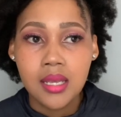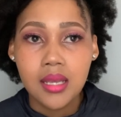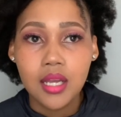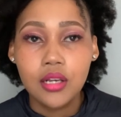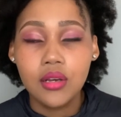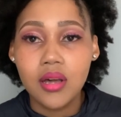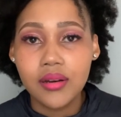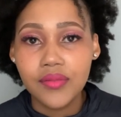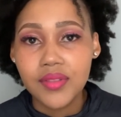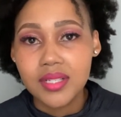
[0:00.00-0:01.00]
a lot
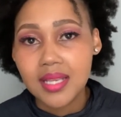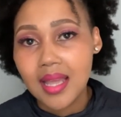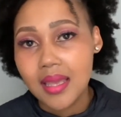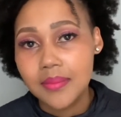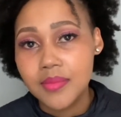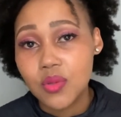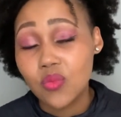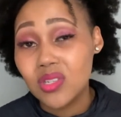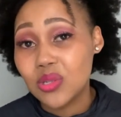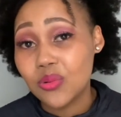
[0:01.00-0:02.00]
of the times we
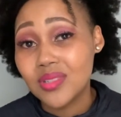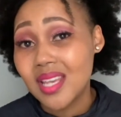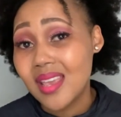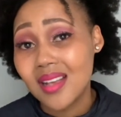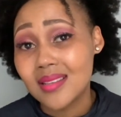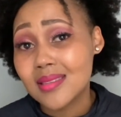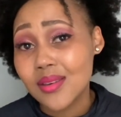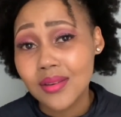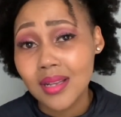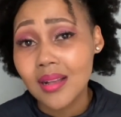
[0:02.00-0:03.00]
don't take
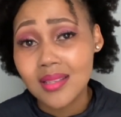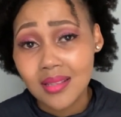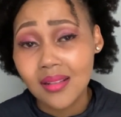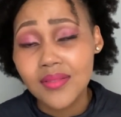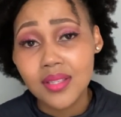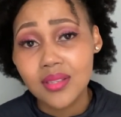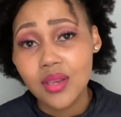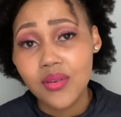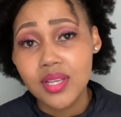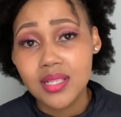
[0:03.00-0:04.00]
ourselves
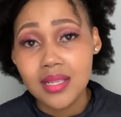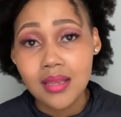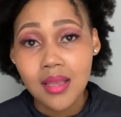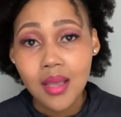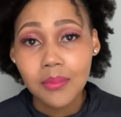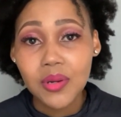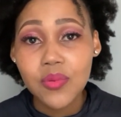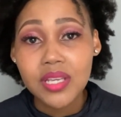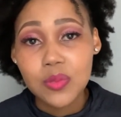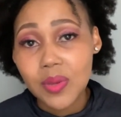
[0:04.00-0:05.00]
seriously, but we
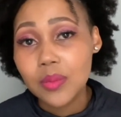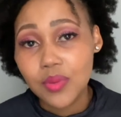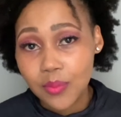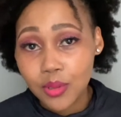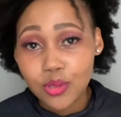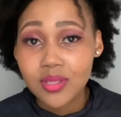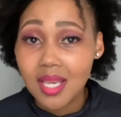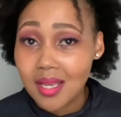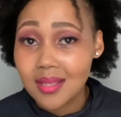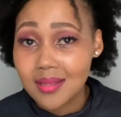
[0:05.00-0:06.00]
expect people to
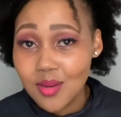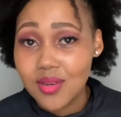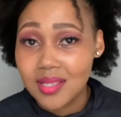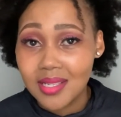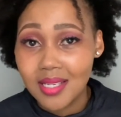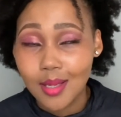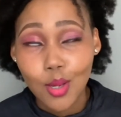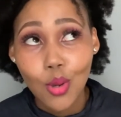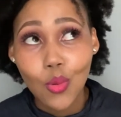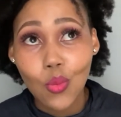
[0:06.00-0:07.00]
take us seriously,
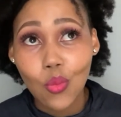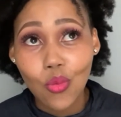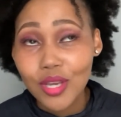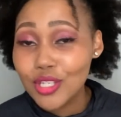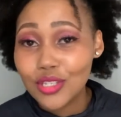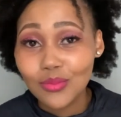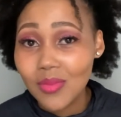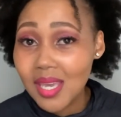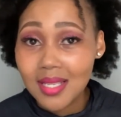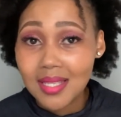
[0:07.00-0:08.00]
which
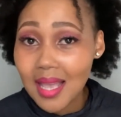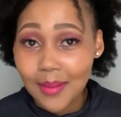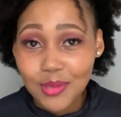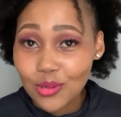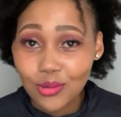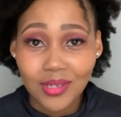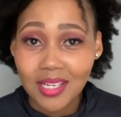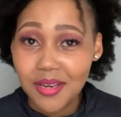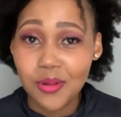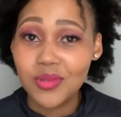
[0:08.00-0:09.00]
makes absolutely
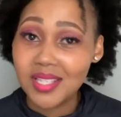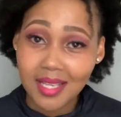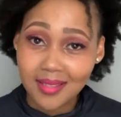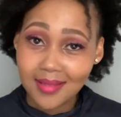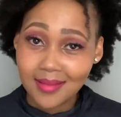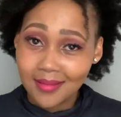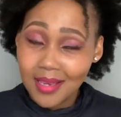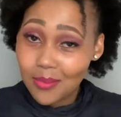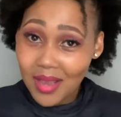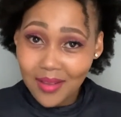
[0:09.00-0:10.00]
no sense
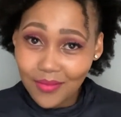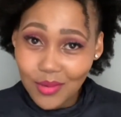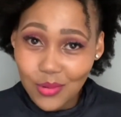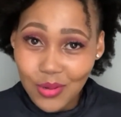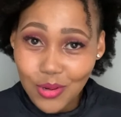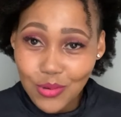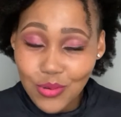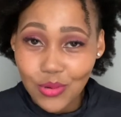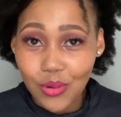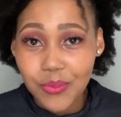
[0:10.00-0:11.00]
in my view. You know,